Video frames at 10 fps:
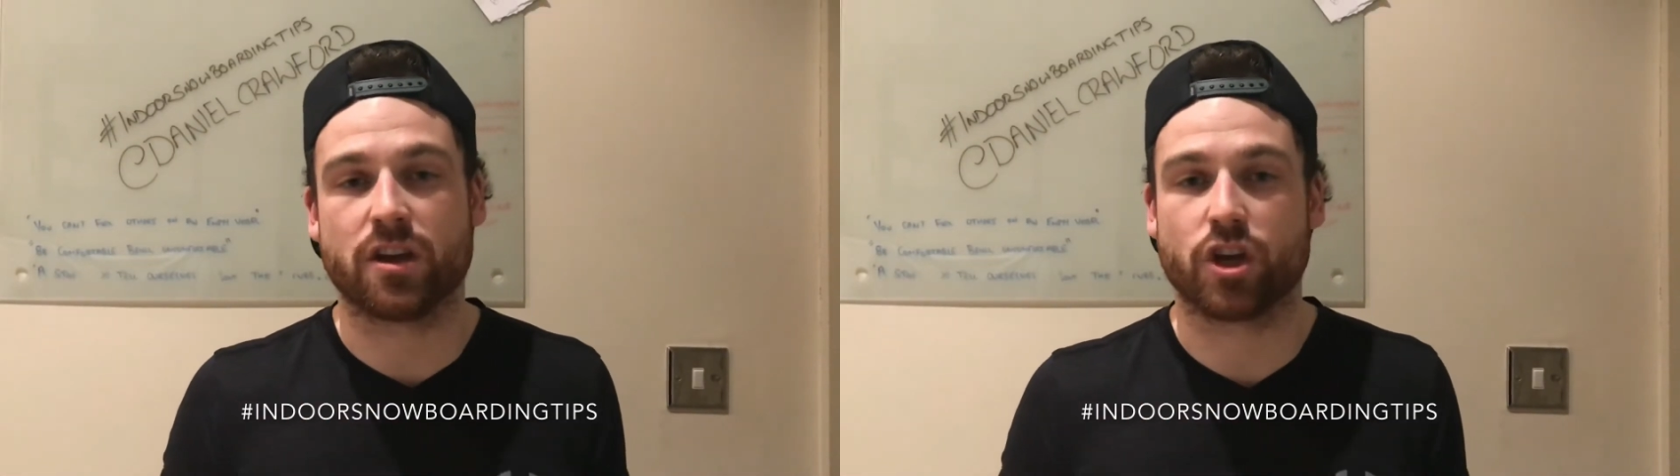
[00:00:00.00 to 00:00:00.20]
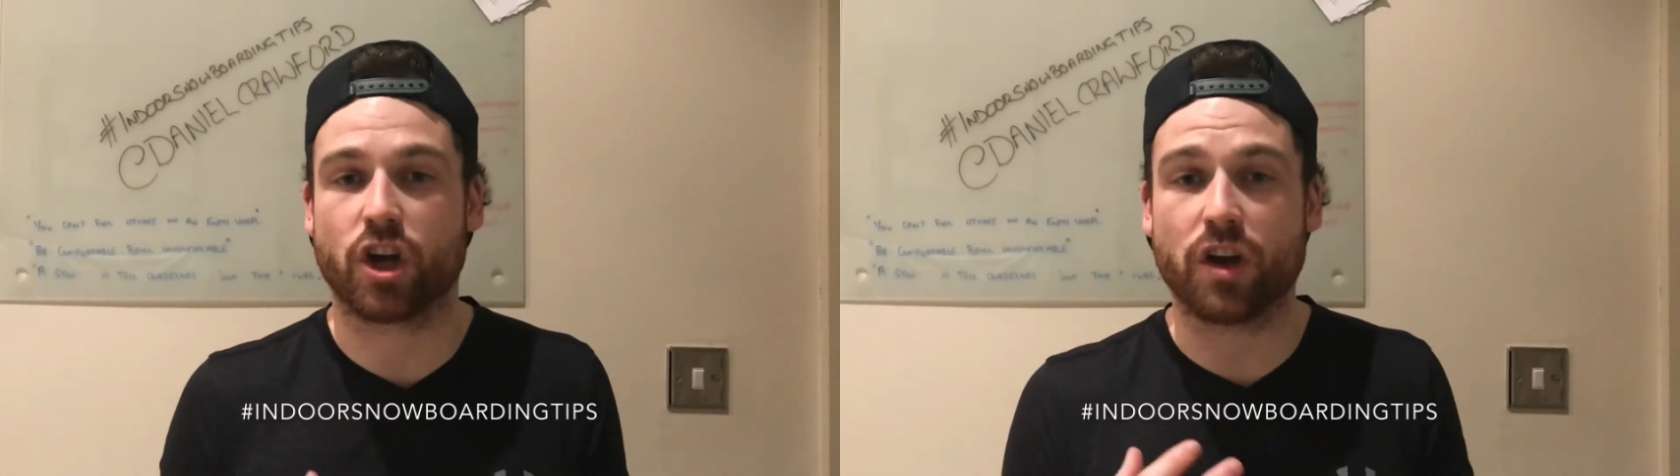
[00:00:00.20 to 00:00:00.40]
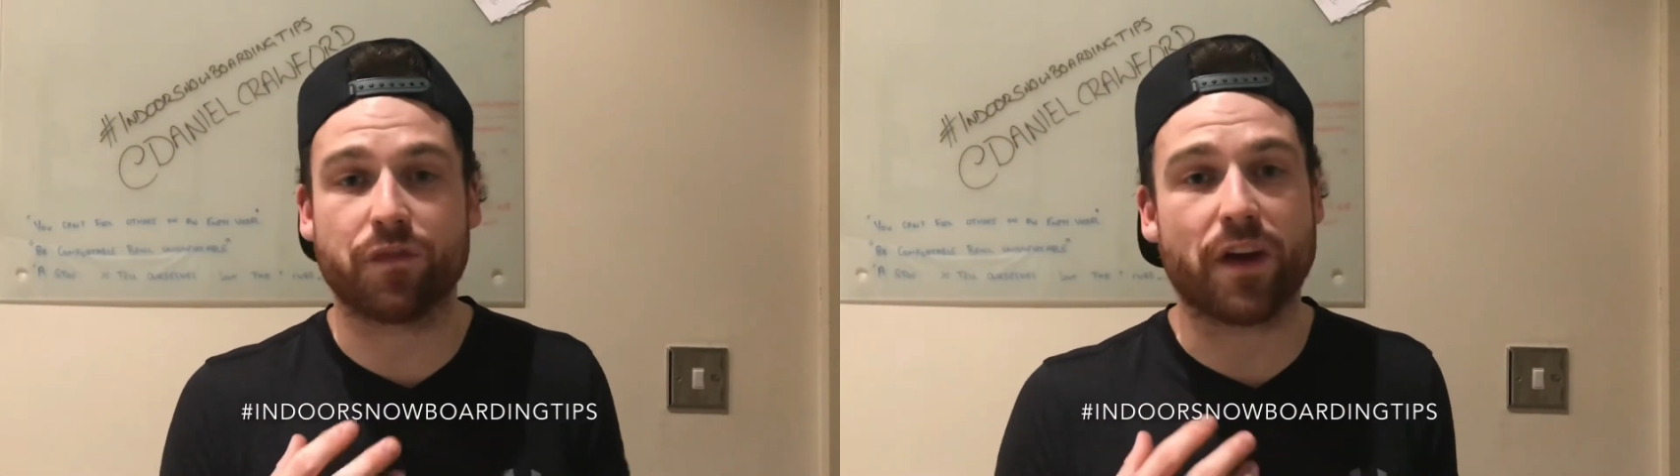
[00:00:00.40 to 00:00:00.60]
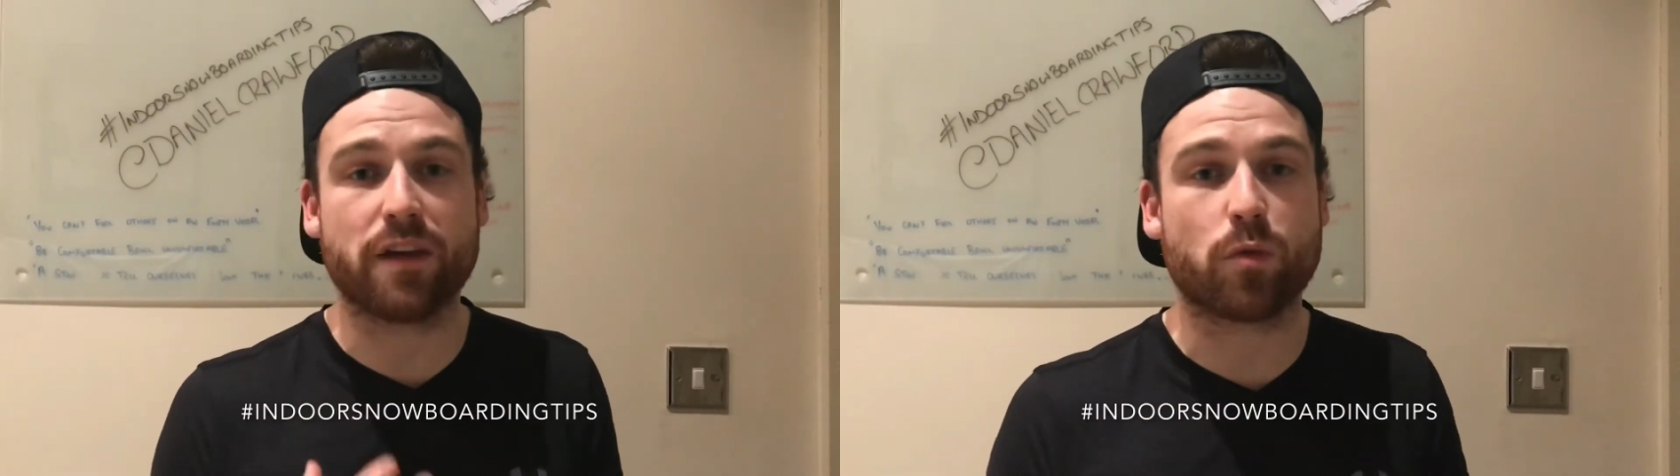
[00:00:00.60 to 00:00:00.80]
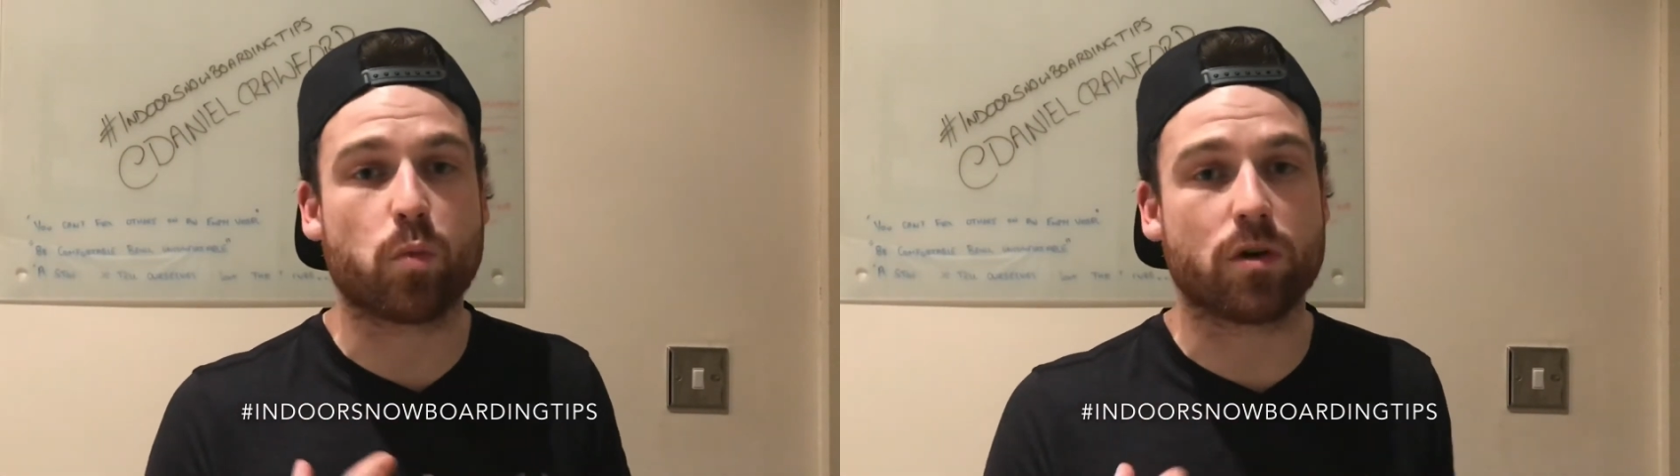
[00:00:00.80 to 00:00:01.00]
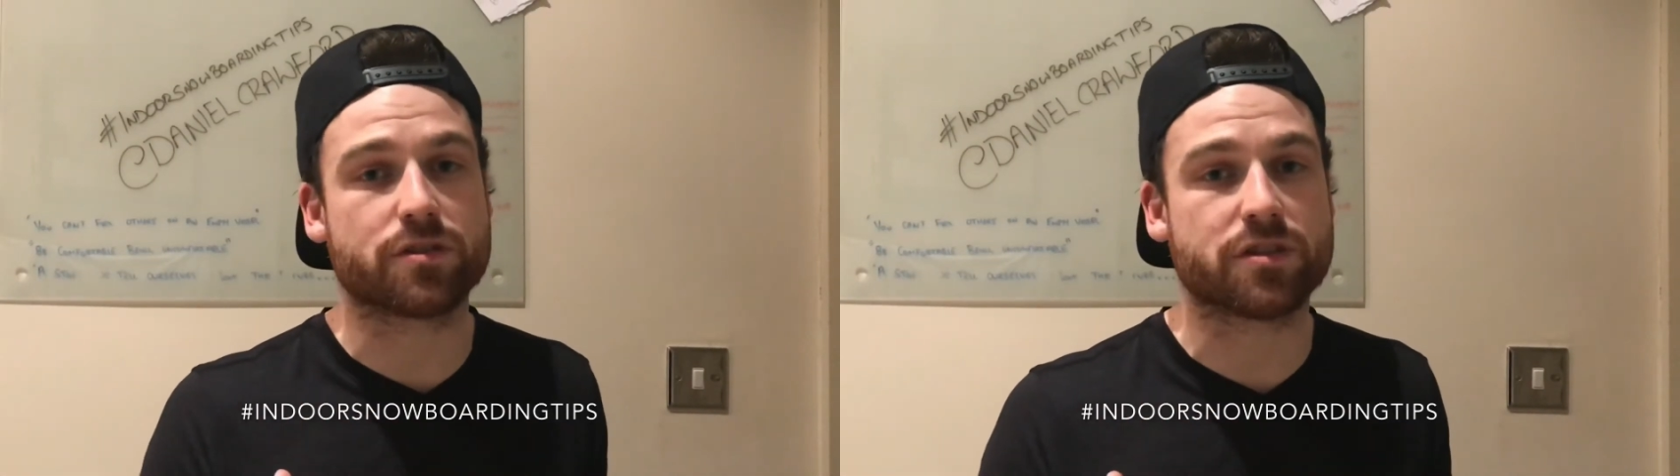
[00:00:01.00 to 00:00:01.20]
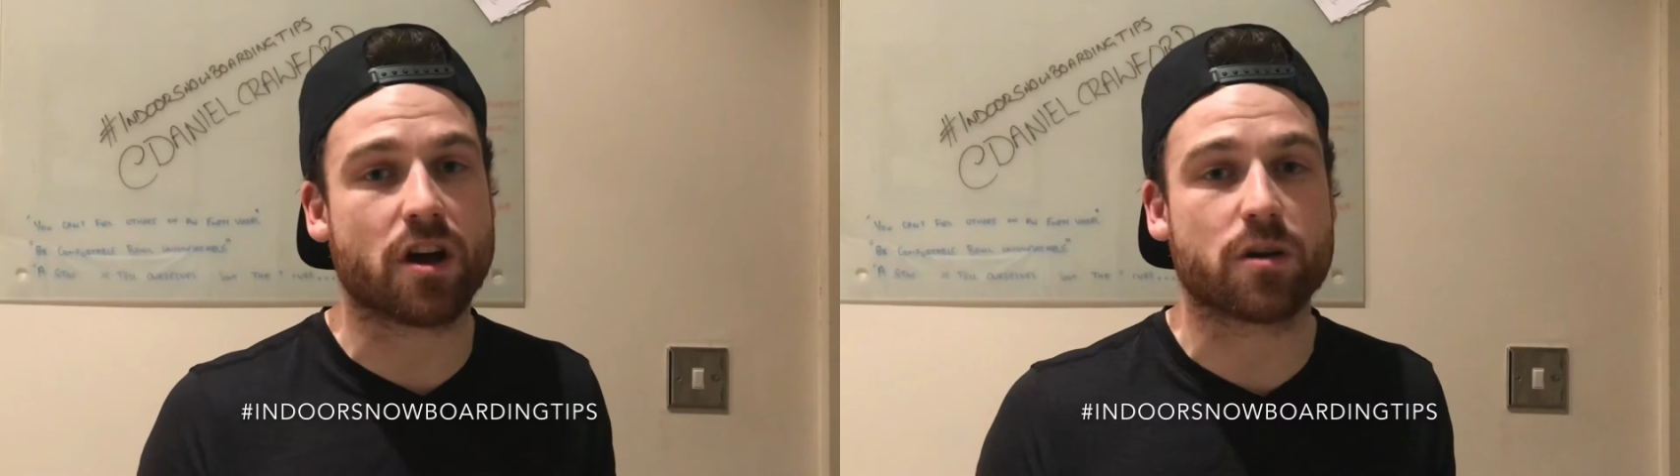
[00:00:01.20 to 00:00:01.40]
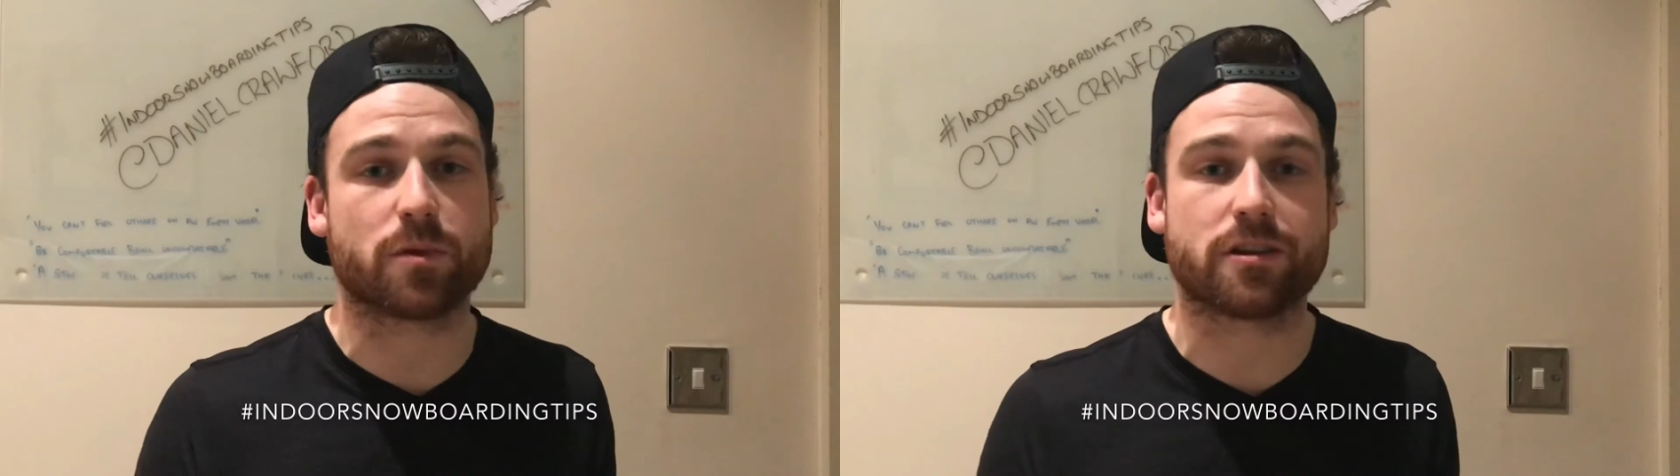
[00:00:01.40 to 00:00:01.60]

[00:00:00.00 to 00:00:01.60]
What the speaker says: You're gonna favor one side,